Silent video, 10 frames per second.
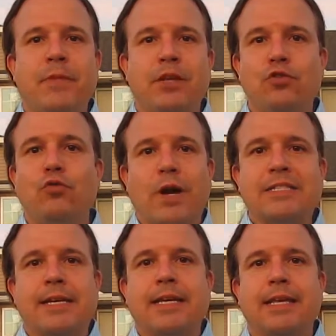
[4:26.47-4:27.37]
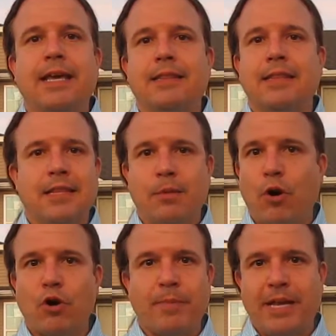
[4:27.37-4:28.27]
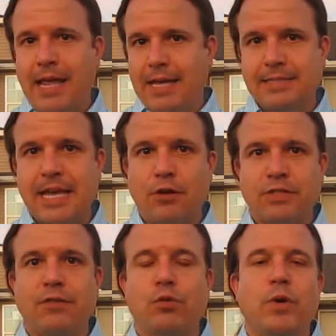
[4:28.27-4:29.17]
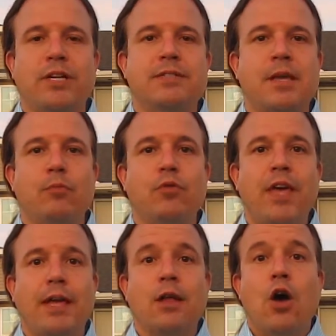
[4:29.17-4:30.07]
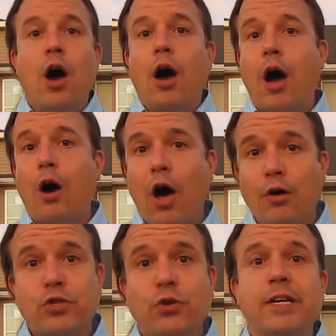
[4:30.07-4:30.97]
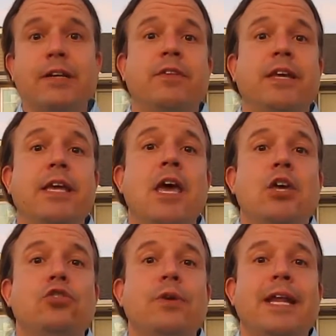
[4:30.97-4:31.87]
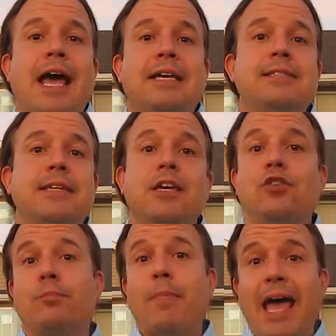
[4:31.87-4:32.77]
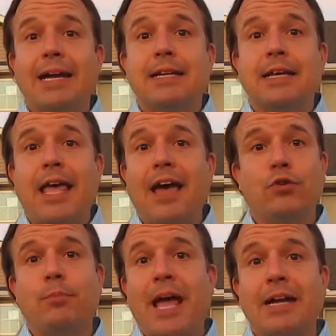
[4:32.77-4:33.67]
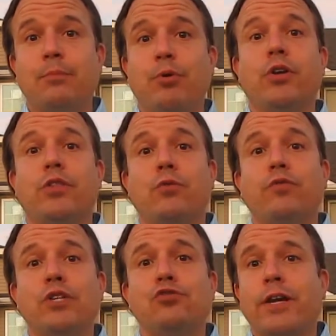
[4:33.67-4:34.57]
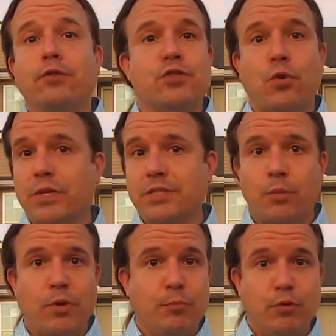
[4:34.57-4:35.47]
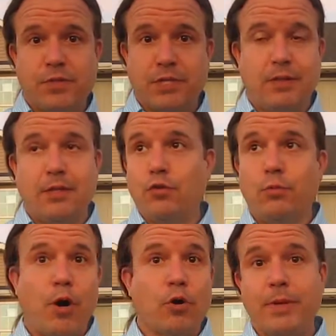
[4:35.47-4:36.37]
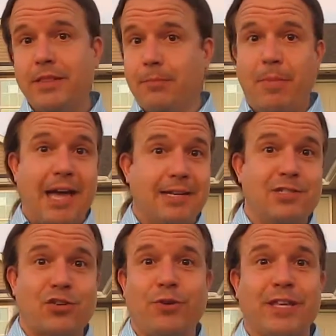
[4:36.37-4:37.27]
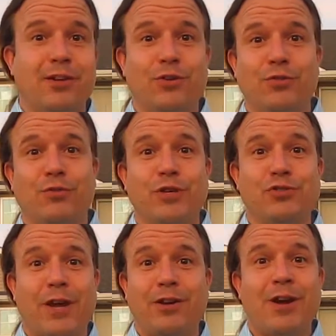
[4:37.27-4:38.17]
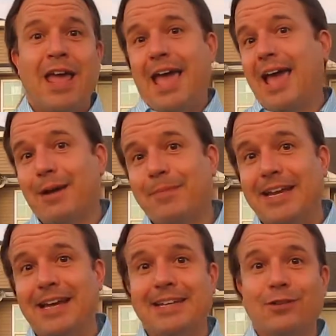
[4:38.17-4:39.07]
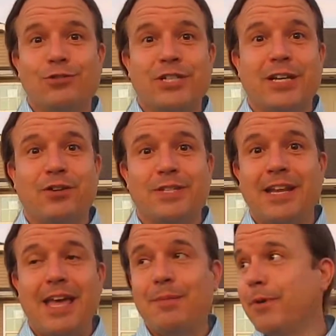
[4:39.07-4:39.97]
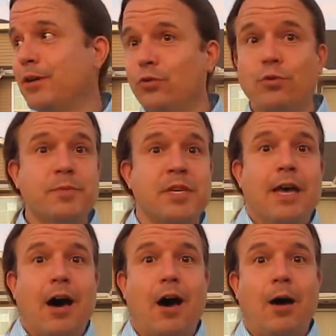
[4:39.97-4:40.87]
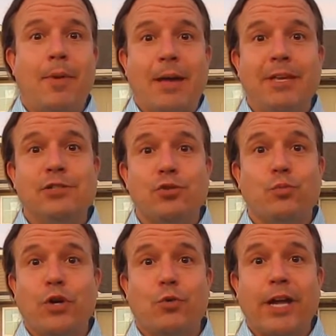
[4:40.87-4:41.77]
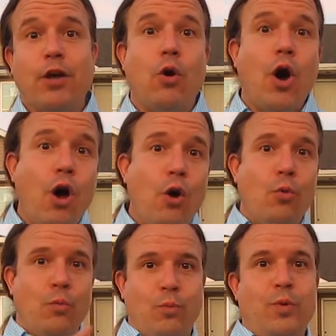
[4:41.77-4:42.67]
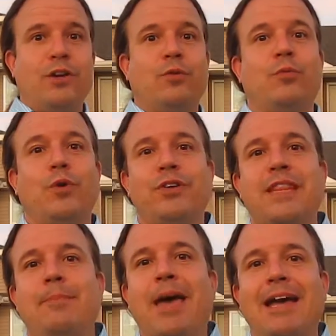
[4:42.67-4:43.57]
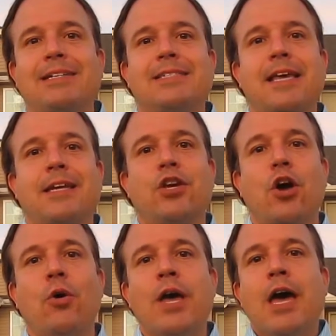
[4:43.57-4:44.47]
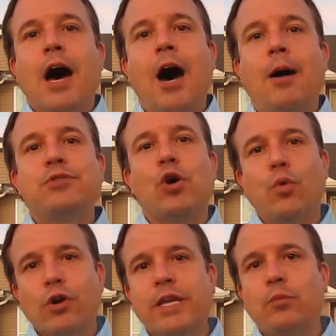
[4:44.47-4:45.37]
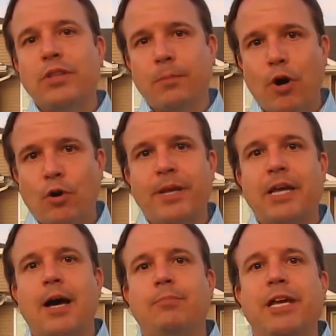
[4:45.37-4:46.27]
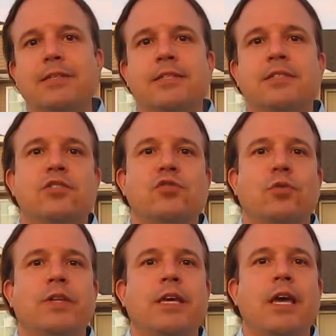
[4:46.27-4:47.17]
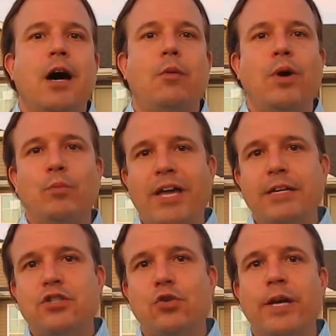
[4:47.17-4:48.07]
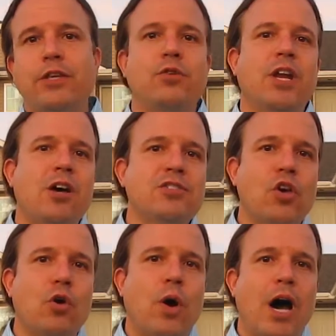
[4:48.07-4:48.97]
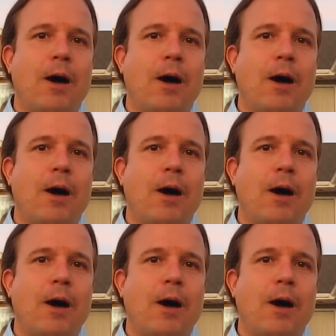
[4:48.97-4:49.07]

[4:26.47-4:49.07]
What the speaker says: new resident kit that the apartment hands out to everyone as they move in. Alternatively, you could ask to get have your magnet put on the refrigerator. So when someone moves in the new apartment, the magnet's already there on the refrigerator. Hey, I may not need urgent care today, but oops, I'm injured. Where do I go? Oh, where did that magnet say to go? So working with apartment complexes is certainly one way to do it. You can also,